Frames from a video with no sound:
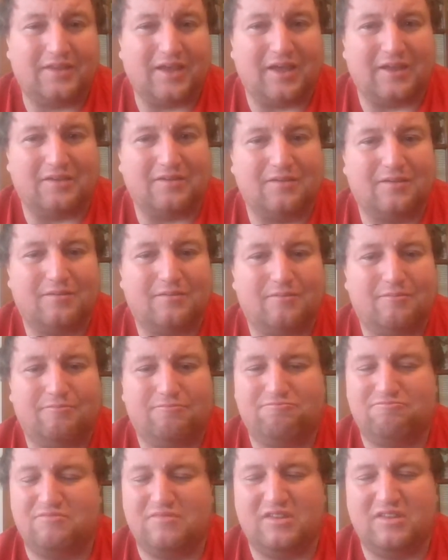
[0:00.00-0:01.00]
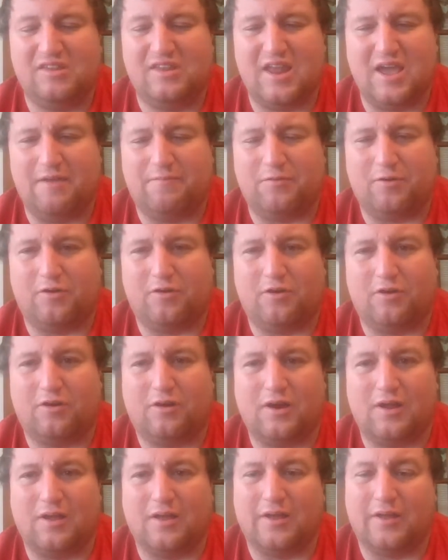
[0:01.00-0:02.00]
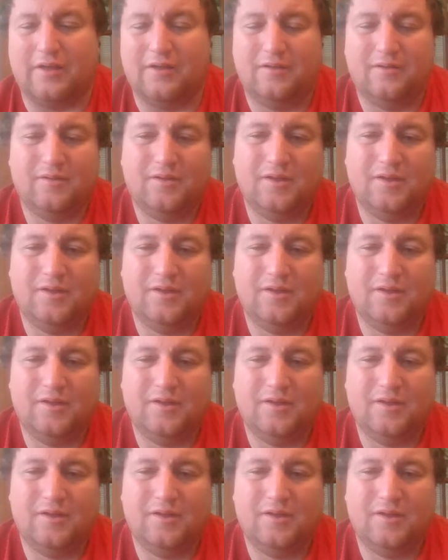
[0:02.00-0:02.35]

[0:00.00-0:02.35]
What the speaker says: that never